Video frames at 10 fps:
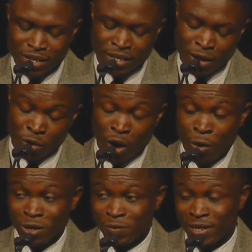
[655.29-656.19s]
They will
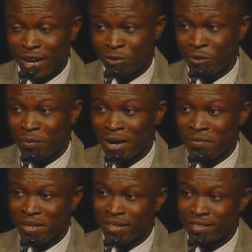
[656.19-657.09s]
always be there to
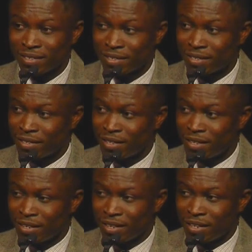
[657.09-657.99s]
remind me
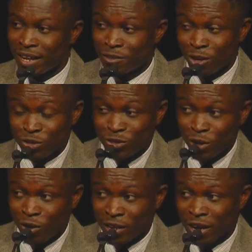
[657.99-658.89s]
that not
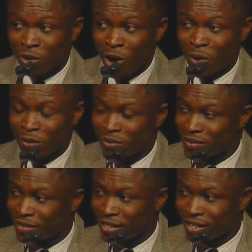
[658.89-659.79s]
so long ago,
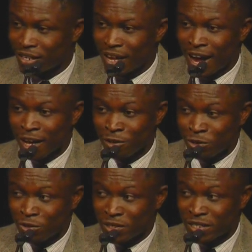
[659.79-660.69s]
I
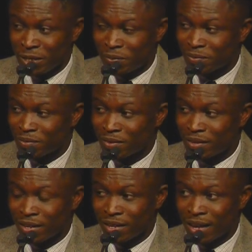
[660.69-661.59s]
used to sleep
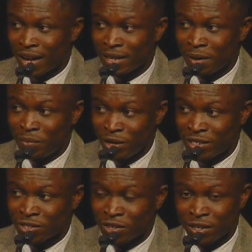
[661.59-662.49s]
under
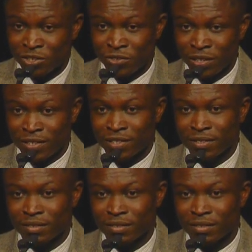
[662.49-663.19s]
bridges on the streets